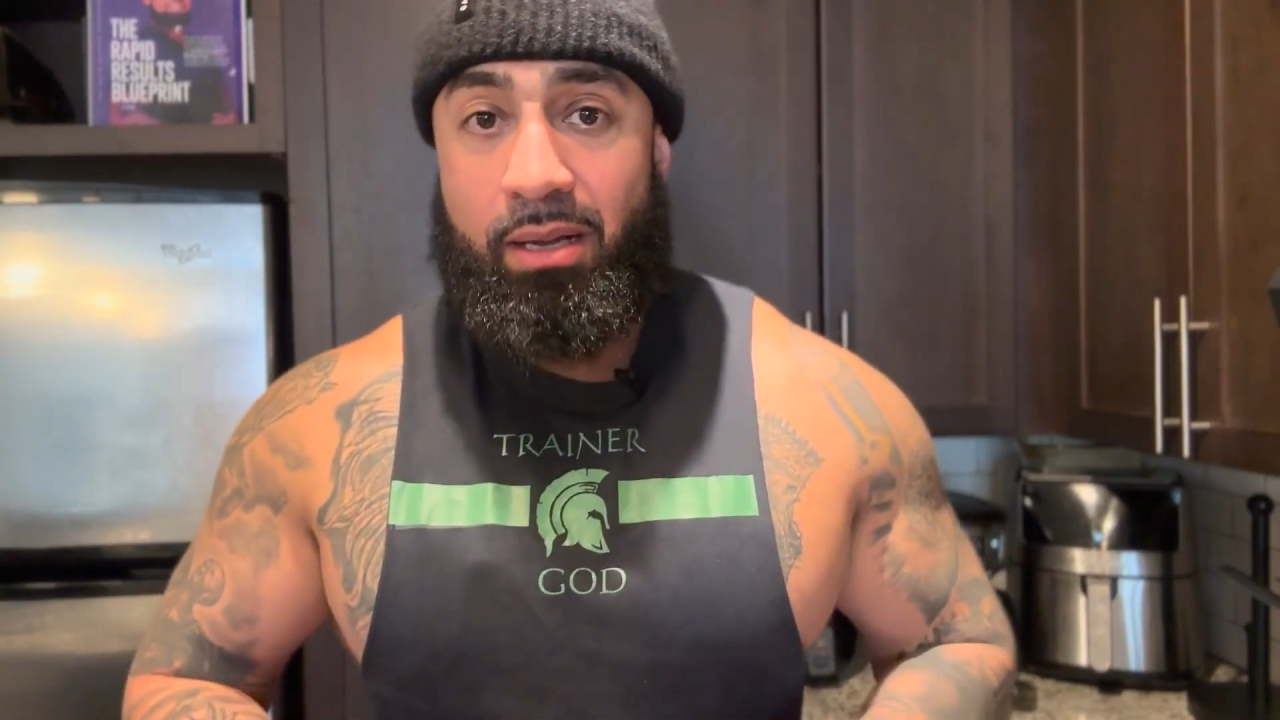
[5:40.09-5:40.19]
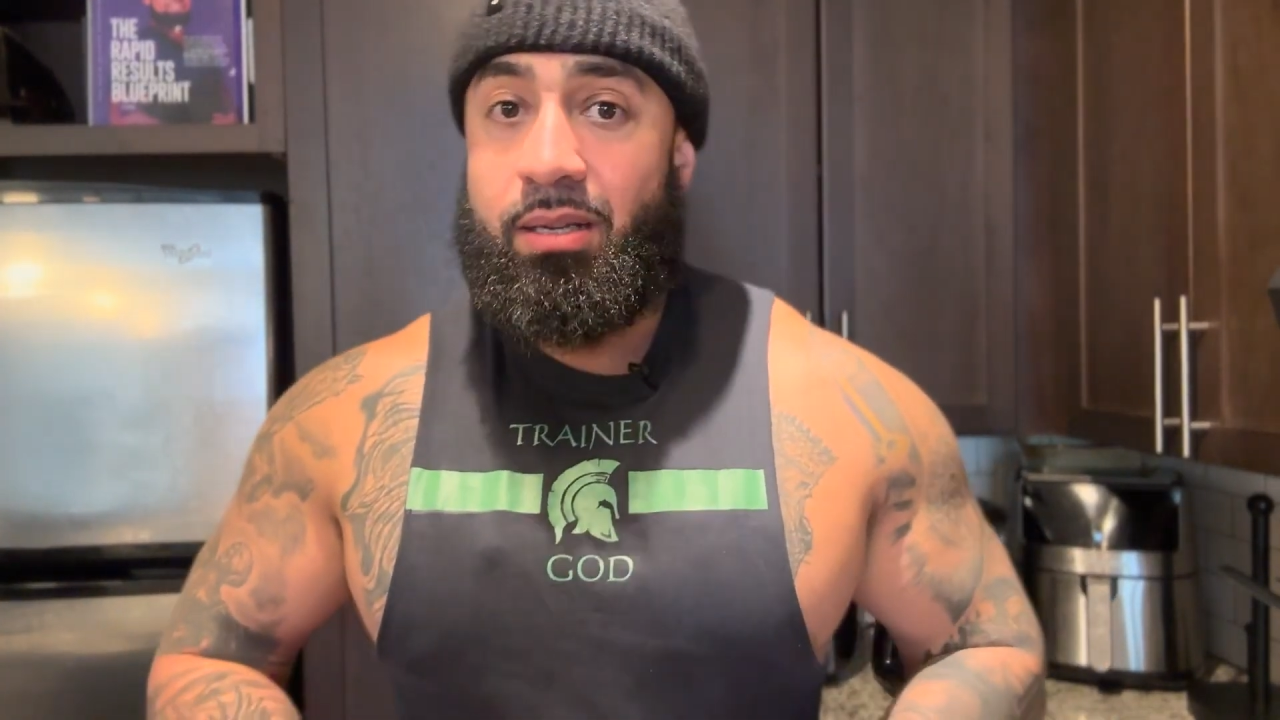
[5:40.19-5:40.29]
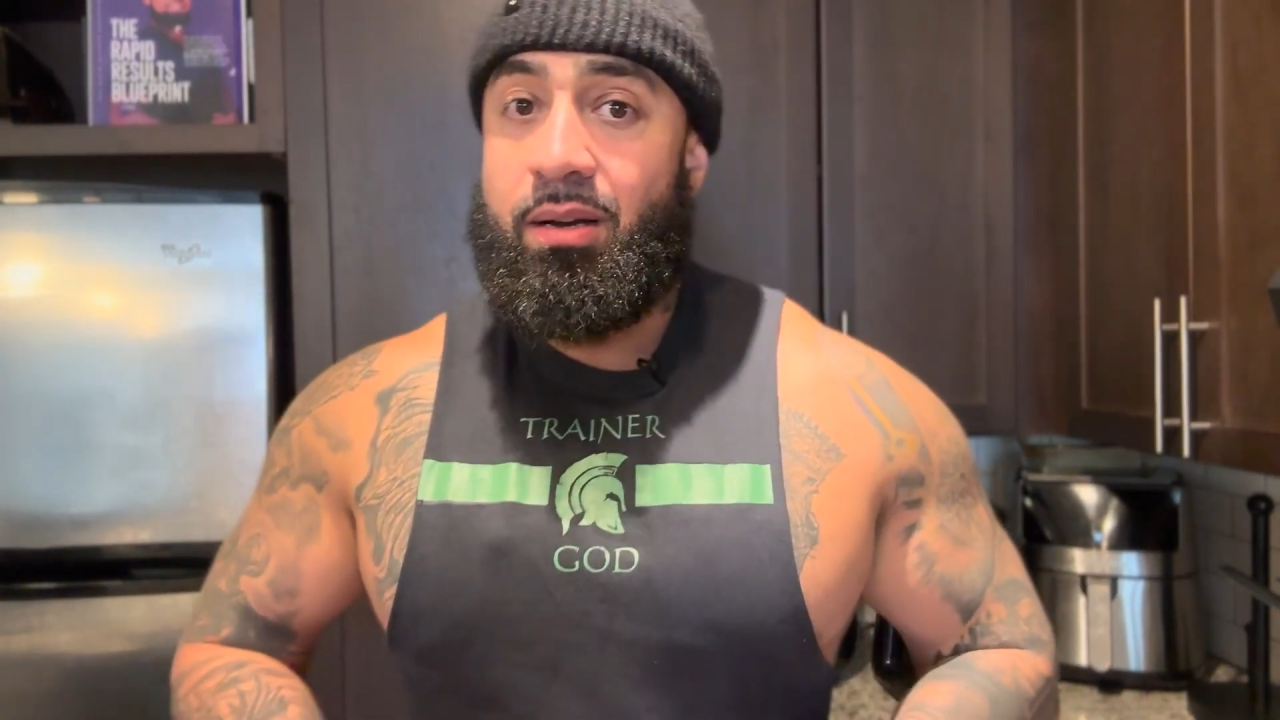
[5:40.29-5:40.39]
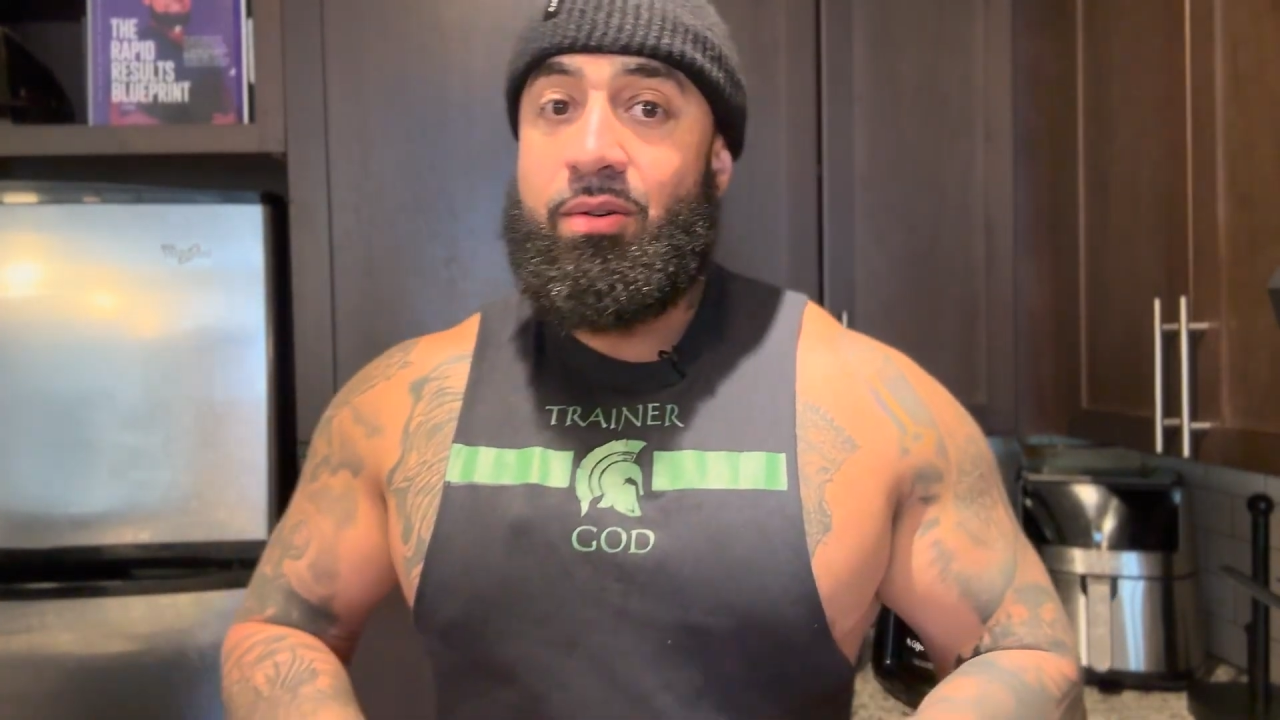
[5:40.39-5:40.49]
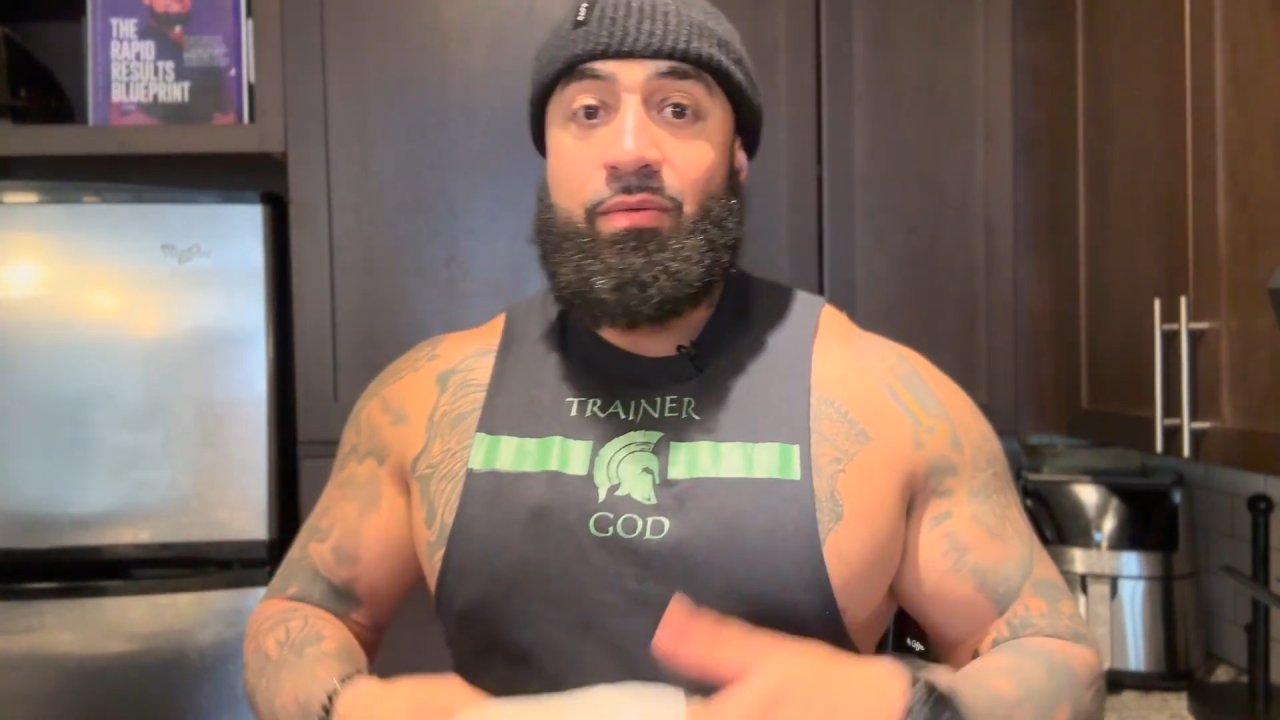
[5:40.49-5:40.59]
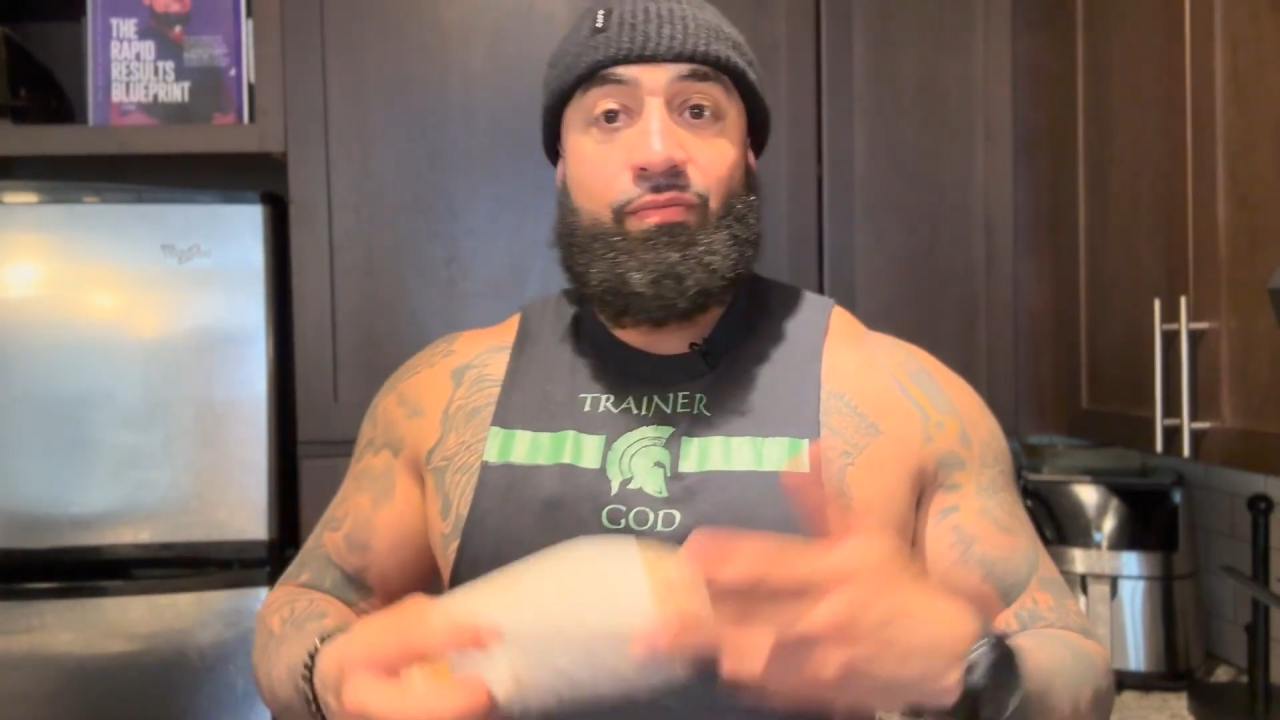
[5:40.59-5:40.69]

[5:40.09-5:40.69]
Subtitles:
So